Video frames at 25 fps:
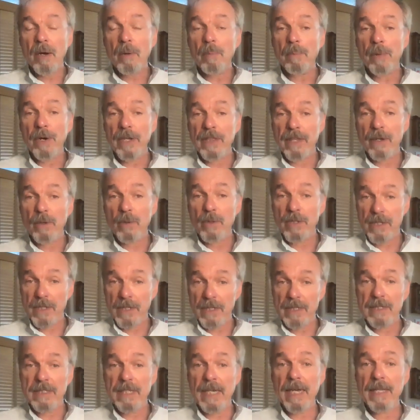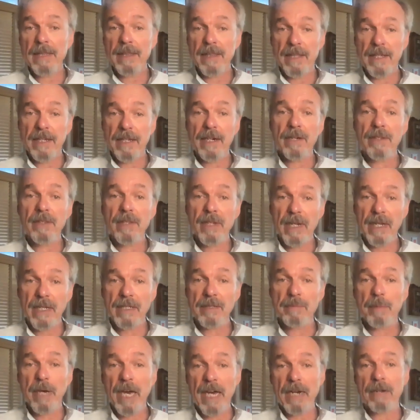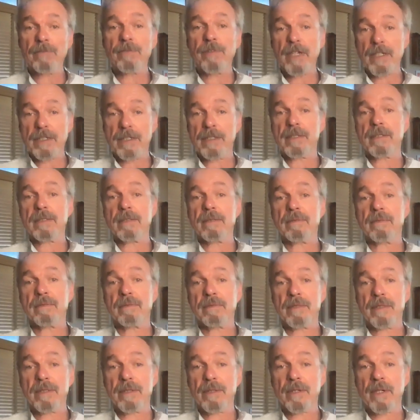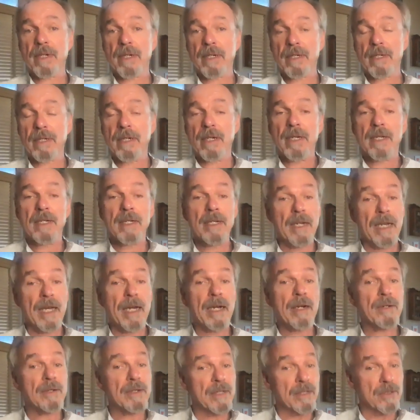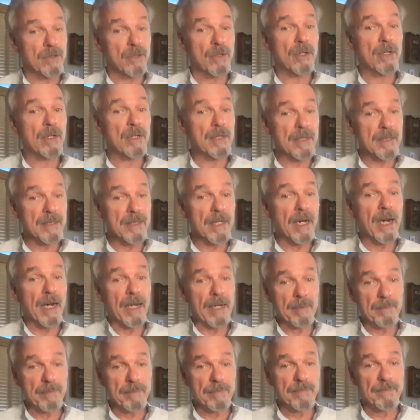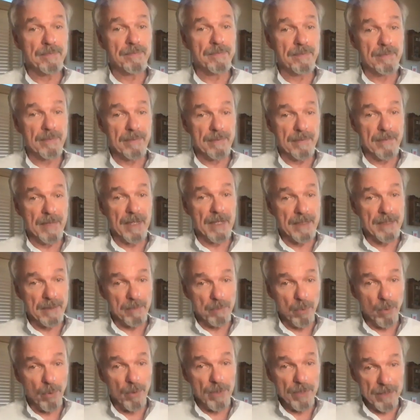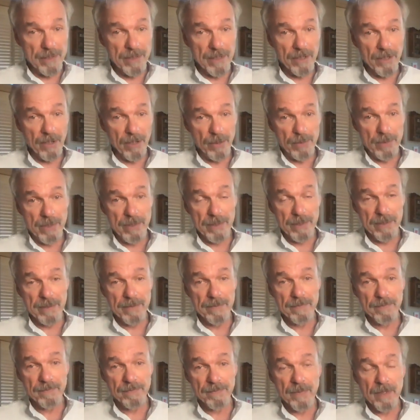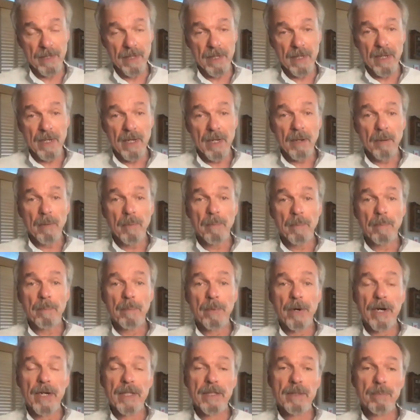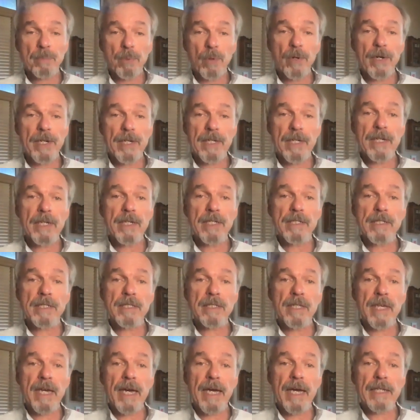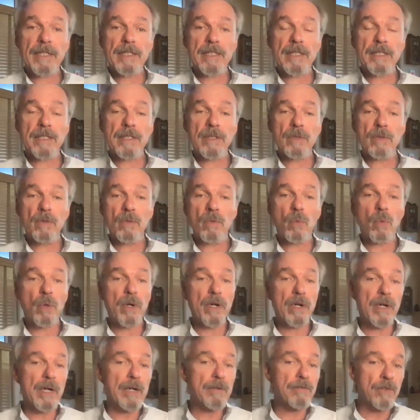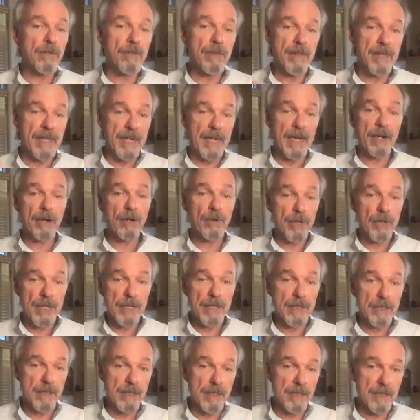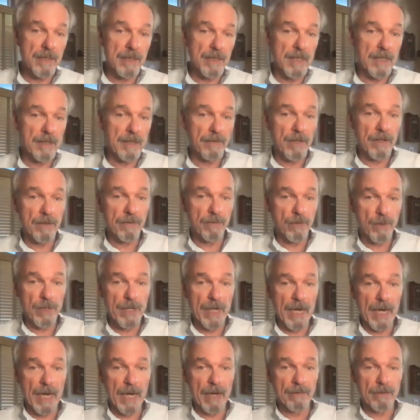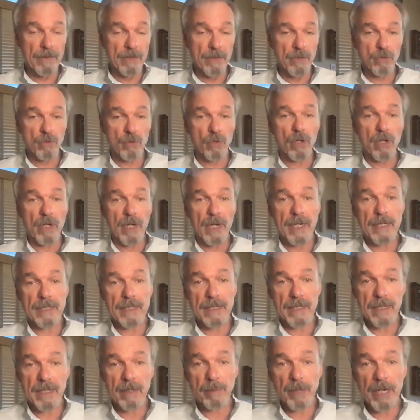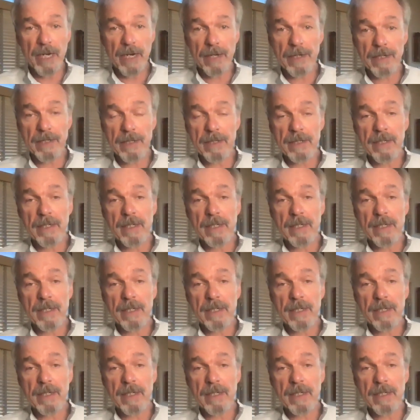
But there was an intent there that has manifested. Okay. Now, it took a little time. That's important to note. But the point is that wherever there is, even if we have a strong idea about it,